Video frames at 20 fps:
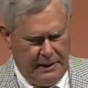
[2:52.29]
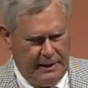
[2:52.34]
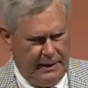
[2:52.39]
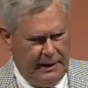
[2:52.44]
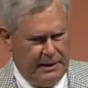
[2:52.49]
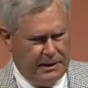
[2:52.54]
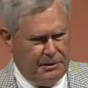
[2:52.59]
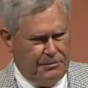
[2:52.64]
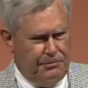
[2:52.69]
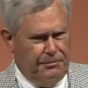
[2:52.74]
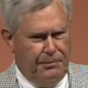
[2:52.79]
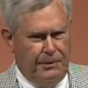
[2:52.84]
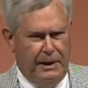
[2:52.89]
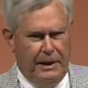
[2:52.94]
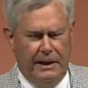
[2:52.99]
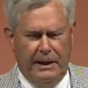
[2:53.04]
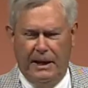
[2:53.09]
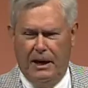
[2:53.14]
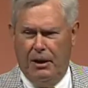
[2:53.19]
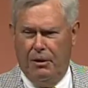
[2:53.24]
it's
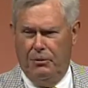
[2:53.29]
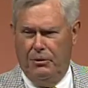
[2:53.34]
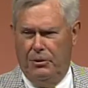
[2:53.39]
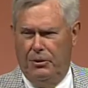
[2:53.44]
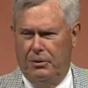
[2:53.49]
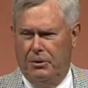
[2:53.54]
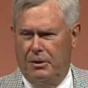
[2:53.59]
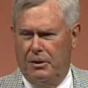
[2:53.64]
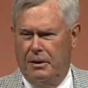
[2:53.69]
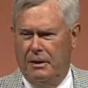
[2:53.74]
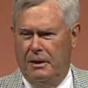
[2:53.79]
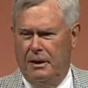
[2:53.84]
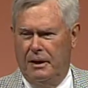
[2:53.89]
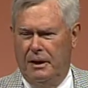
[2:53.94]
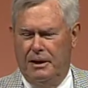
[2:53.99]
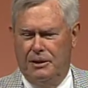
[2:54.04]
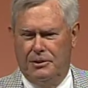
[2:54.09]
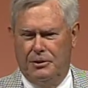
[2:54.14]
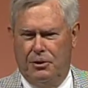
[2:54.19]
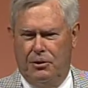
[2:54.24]
funny how your
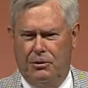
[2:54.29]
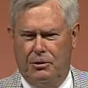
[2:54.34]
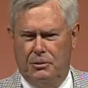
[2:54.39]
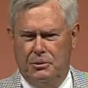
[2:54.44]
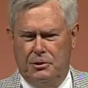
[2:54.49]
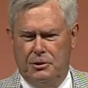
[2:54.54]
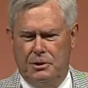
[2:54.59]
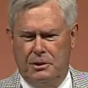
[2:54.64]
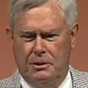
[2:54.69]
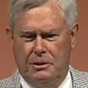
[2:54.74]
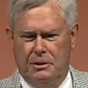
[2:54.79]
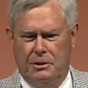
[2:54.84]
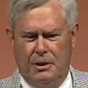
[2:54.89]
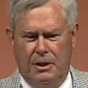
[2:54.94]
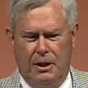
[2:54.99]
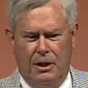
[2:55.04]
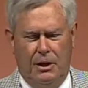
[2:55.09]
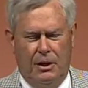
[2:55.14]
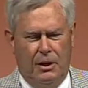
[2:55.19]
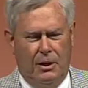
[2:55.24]
institutions
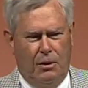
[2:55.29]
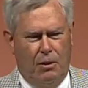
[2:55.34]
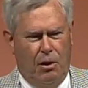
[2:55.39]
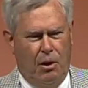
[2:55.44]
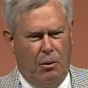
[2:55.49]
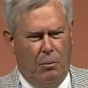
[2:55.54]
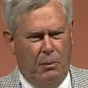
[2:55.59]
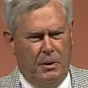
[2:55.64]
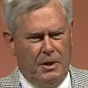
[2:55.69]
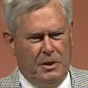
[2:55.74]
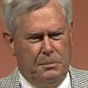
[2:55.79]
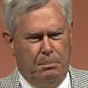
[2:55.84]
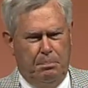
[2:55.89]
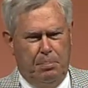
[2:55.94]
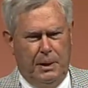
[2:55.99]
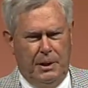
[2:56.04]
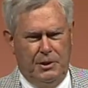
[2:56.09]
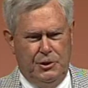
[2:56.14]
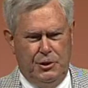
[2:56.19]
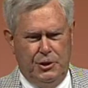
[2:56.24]
always
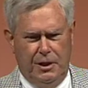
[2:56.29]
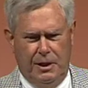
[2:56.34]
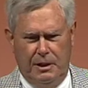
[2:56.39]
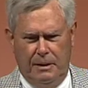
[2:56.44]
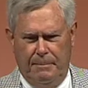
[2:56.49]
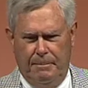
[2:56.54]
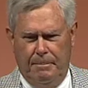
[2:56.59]
budget